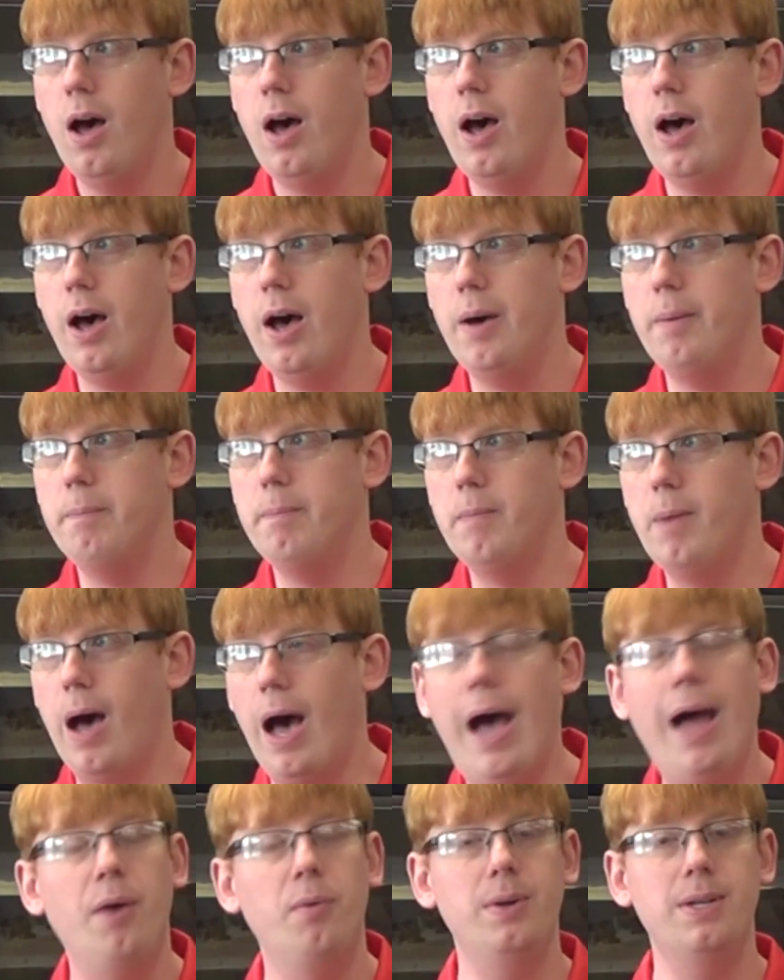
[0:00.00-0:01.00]

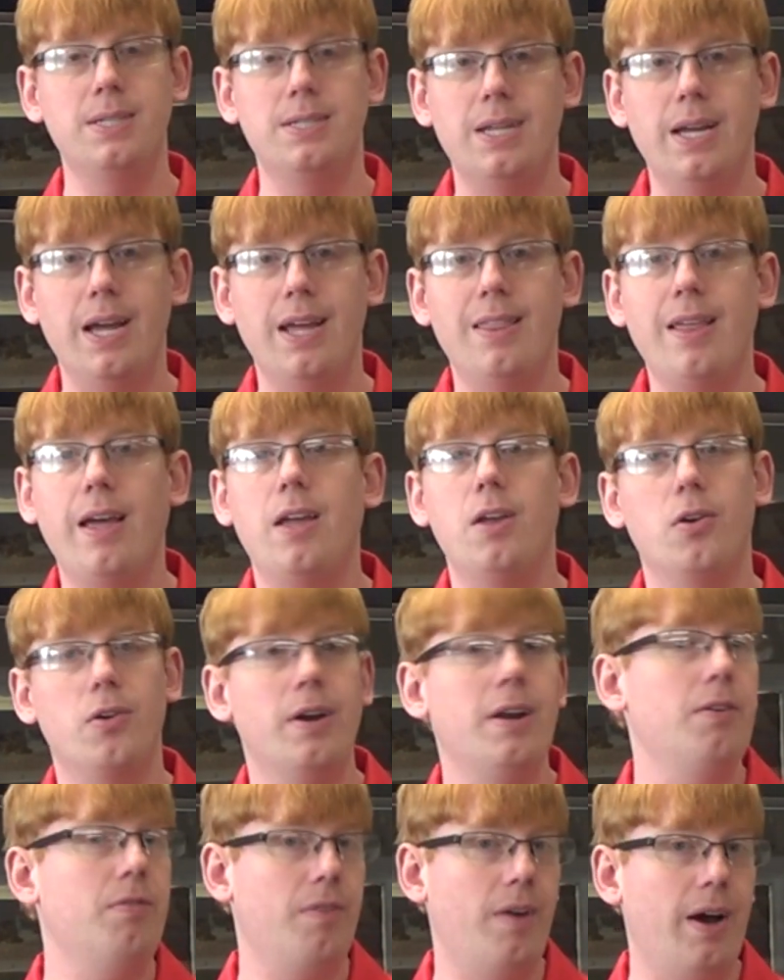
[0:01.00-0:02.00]
I would say that you're
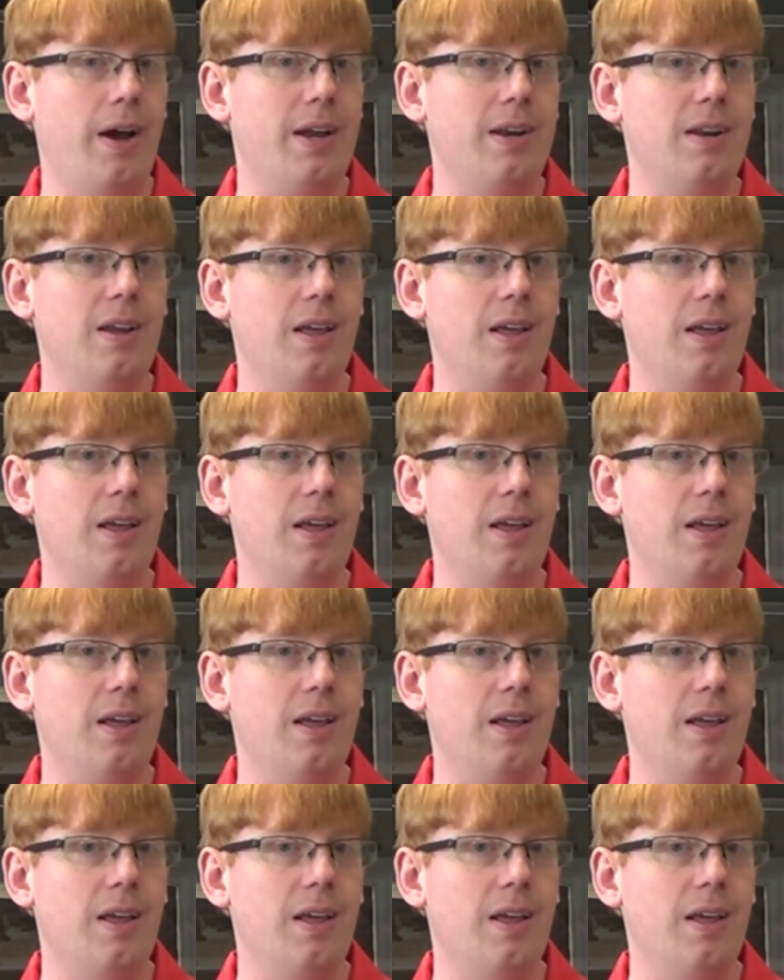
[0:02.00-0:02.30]
going to find